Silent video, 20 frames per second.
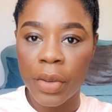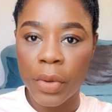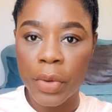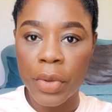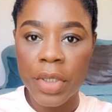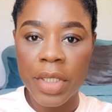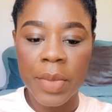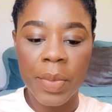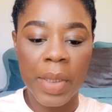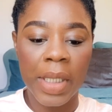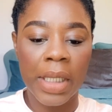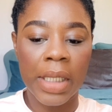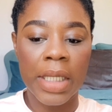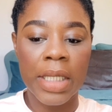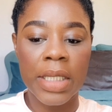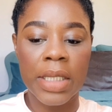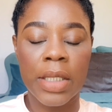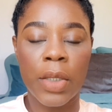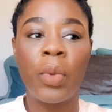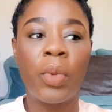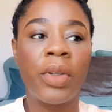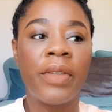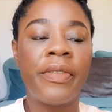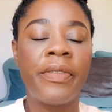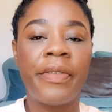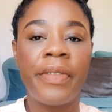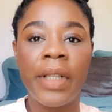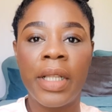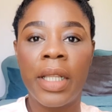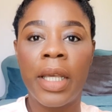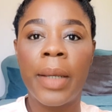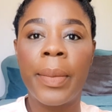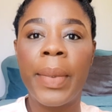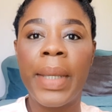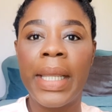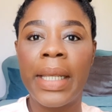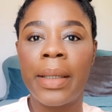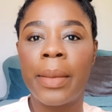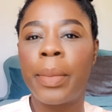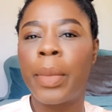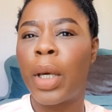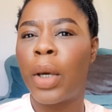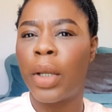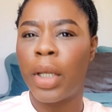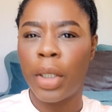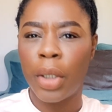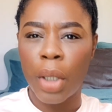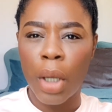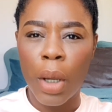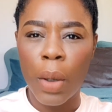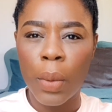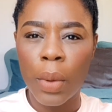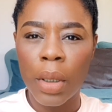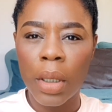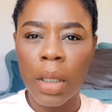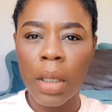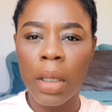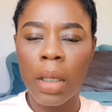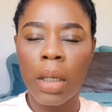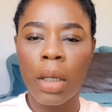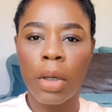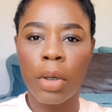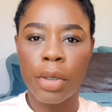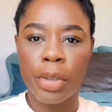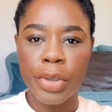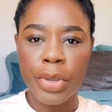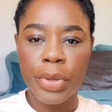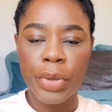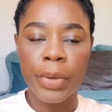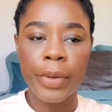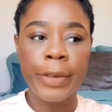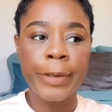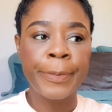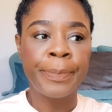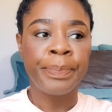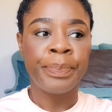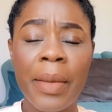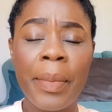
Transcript: those because they would fill up in about an hour or so.